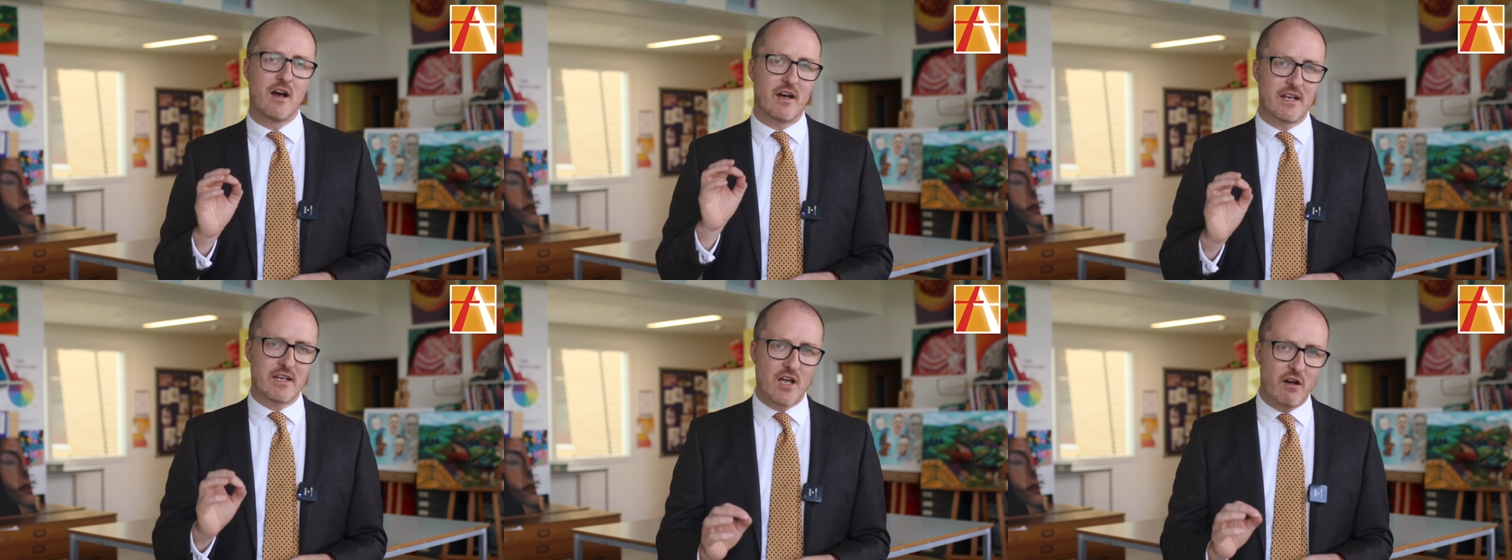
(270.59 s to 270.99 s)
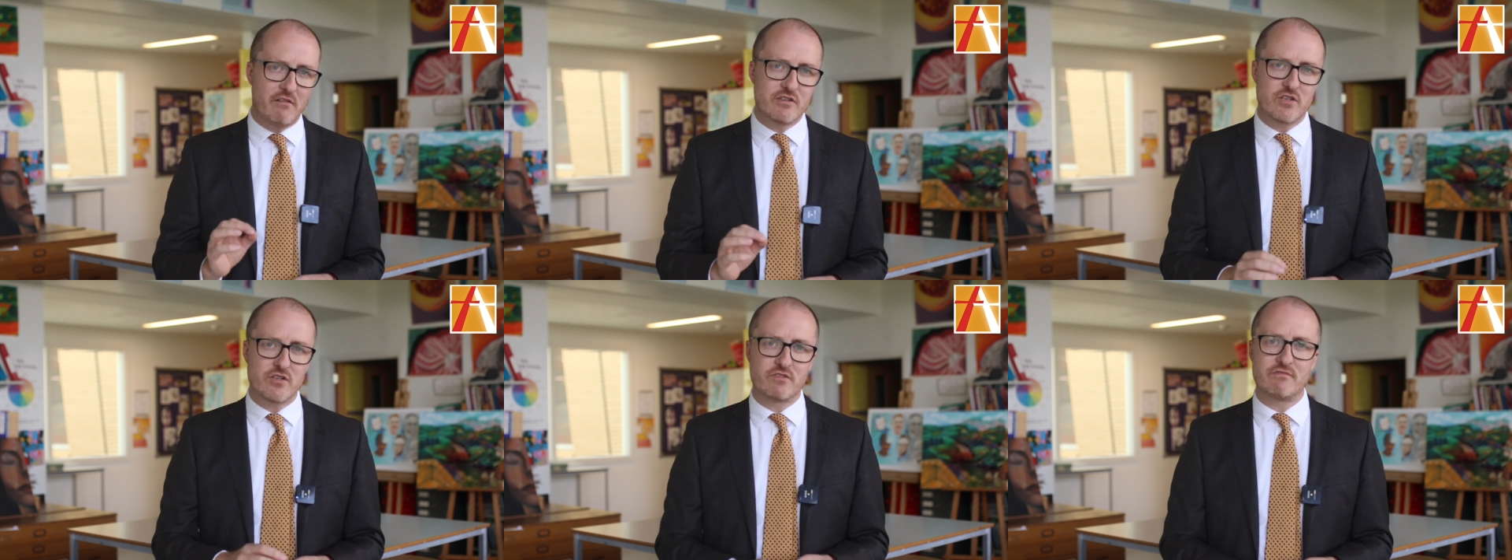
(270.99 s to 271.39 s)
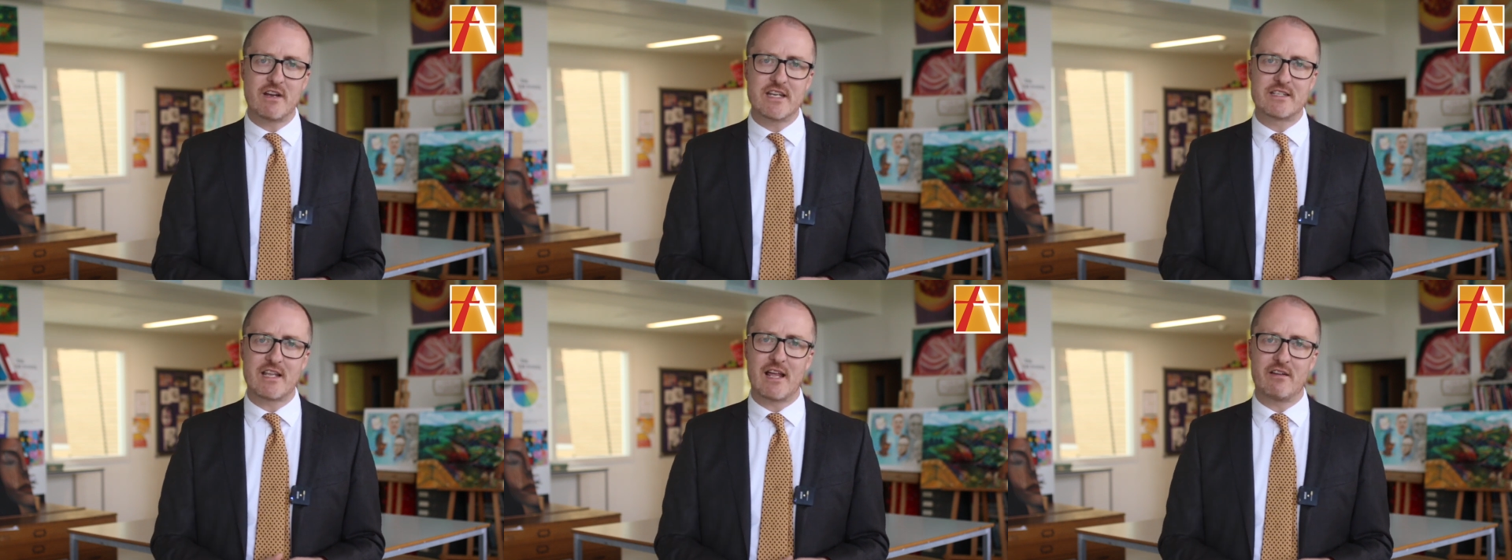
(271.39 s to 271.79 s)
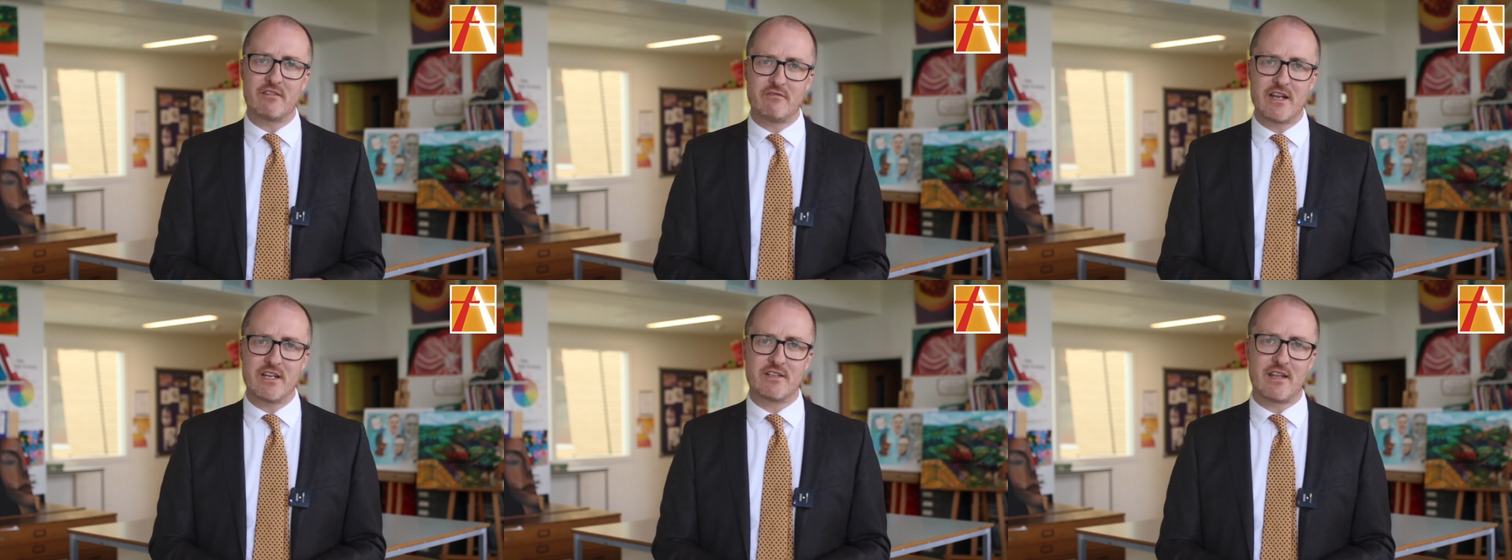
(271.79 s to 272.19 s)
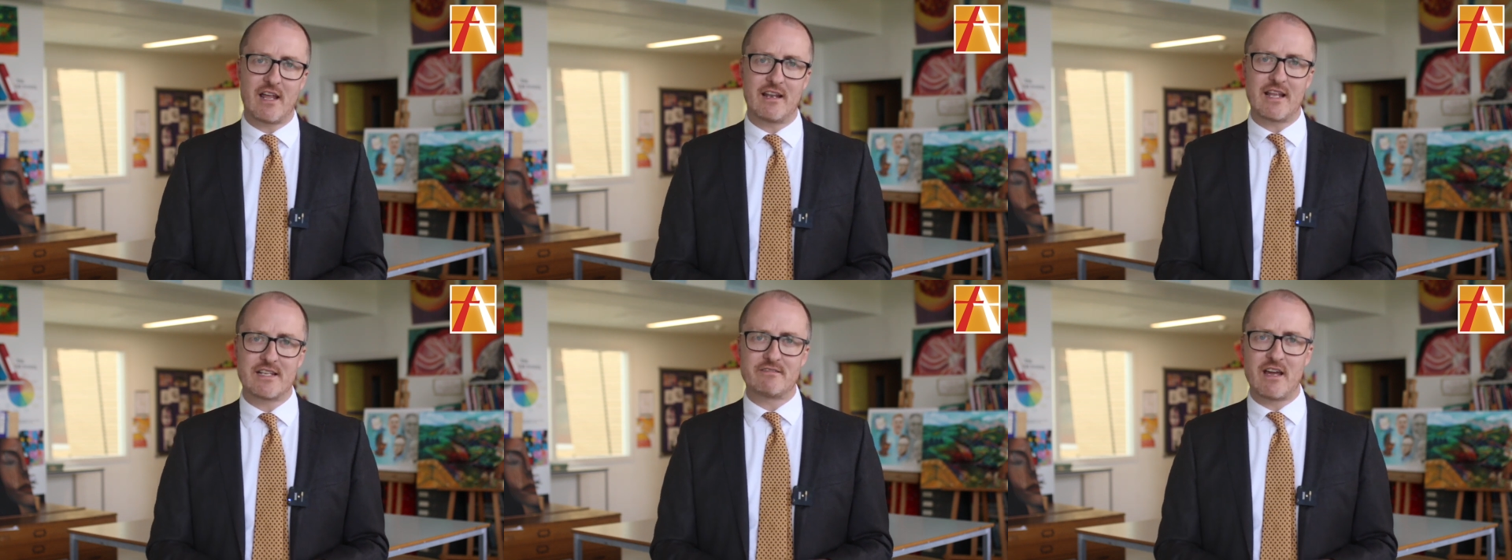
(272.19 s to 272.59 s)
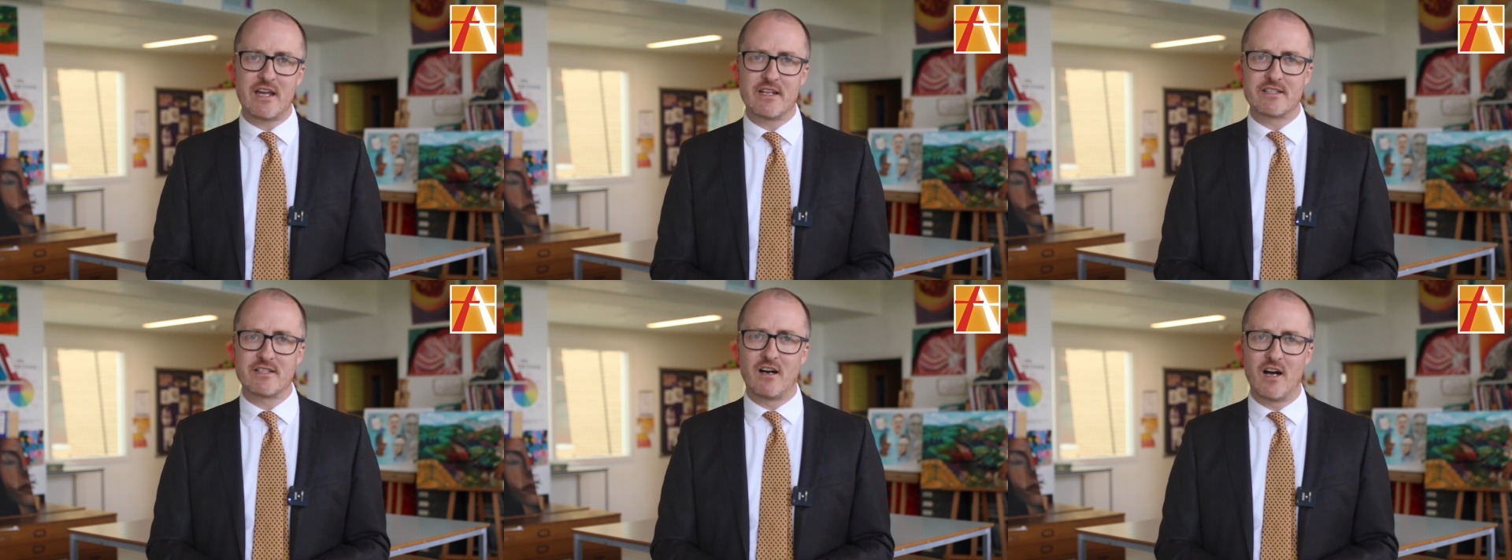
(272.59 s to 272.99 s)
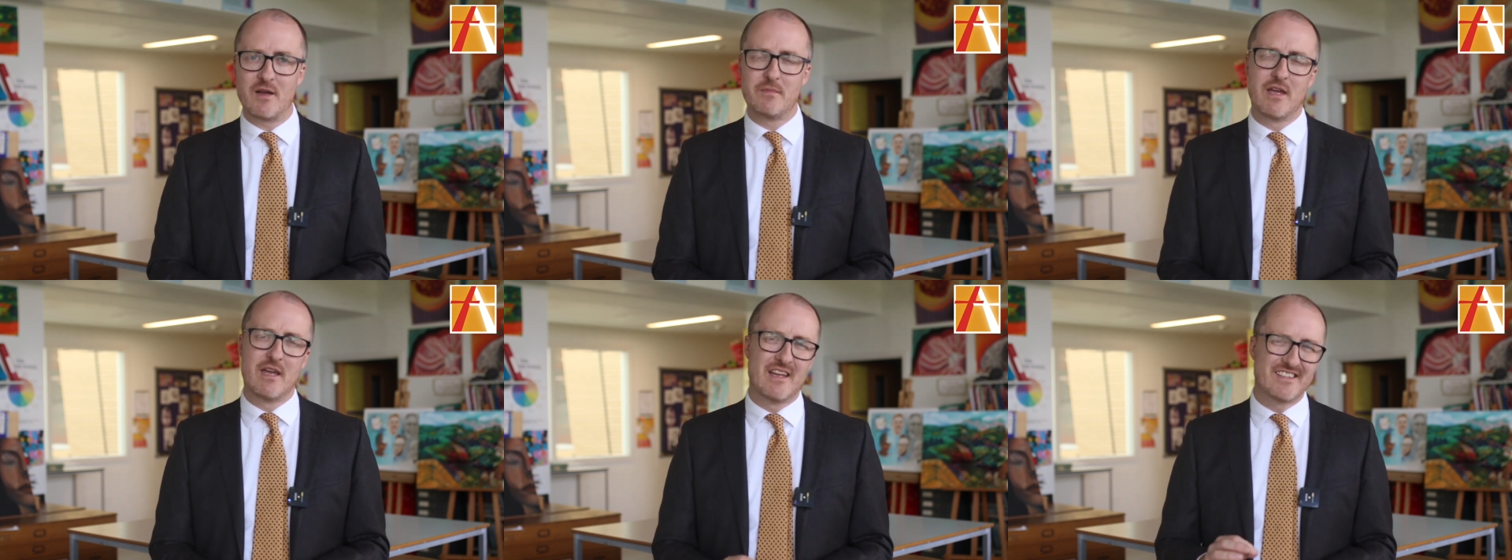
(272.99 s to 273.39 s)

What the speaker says: I'd encourage you to read that letter ahead of time.